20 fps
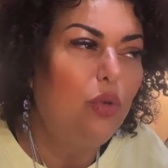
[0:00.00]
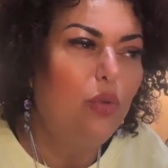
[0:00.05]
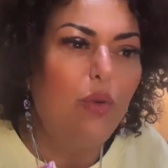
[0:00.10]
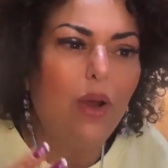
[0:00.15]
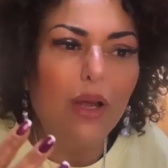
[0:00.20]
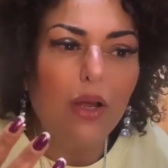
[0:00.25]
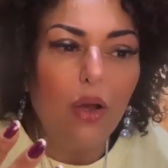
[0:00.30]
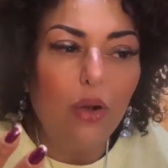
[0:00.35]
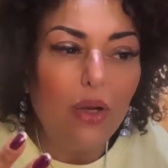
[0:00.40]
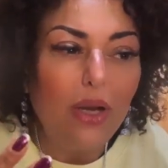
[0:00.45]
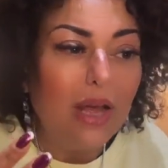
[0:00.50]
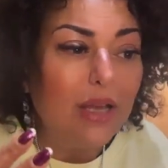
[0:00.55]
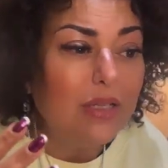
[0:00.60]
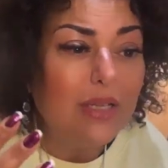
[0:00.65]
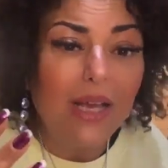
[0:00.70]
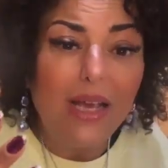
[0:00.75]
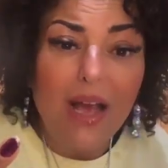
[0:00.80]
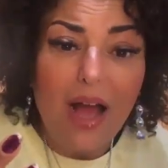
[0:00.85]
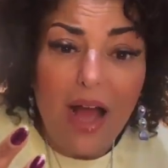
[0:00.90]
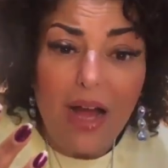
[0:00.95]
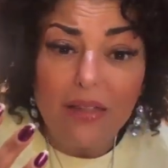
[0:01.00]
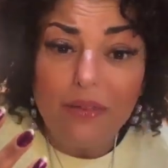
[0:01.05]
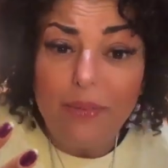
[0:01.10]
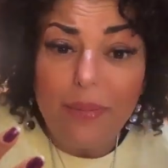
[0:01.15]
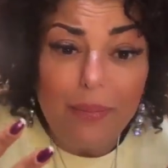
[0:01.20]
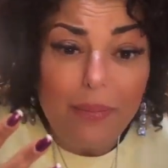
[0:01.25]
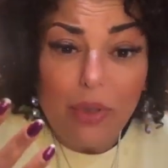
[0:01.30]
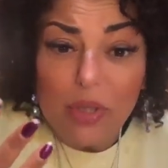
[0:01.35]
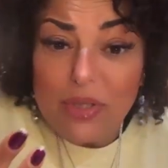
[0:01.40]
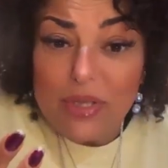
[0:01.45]
recognize, he
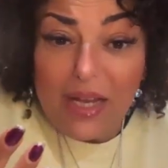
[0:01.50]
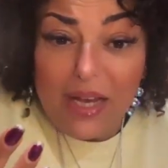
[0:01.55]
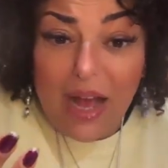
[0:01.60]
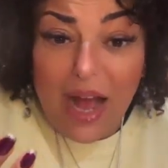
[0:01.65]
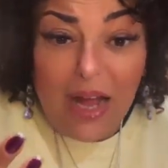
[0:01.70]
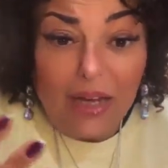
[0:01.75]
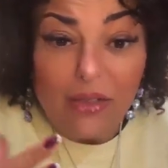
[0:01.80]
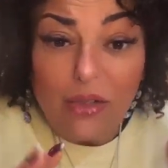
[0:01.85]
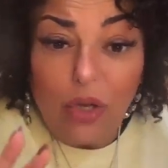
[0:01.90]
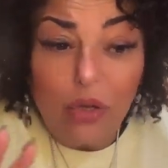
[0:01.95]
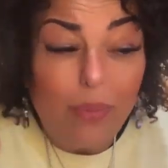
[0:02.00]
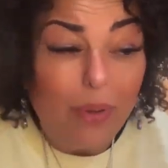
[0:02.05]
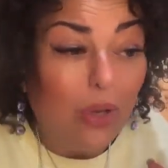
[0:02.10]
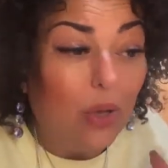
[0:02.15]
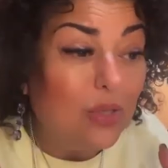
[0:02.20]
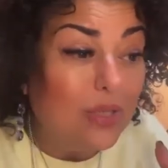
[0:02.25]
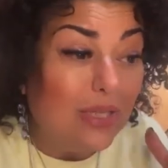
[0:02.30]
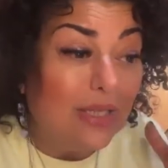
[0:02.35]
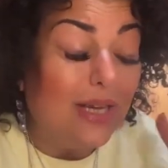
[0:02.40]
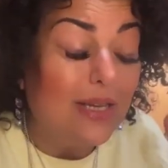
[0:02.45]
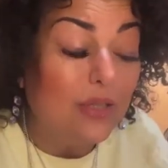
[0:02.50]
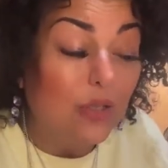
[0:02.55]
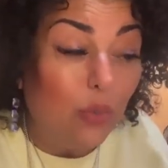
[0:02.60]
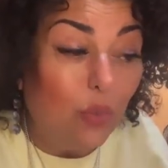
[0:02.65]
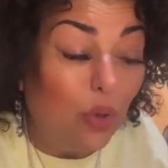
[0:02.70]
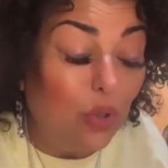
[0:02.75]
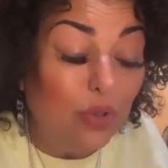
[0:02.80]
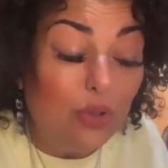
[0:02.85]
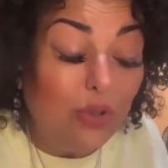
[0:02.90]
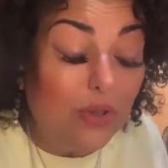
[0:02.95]
can't, not because he
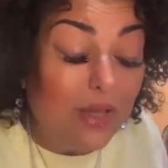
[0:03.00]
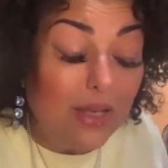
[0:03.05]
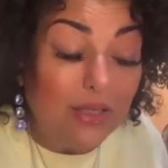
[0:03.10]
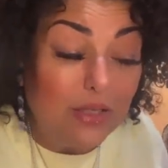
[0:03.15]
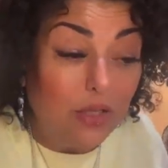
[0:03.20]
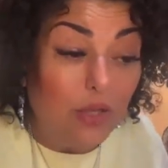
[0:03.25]
doesn't want to.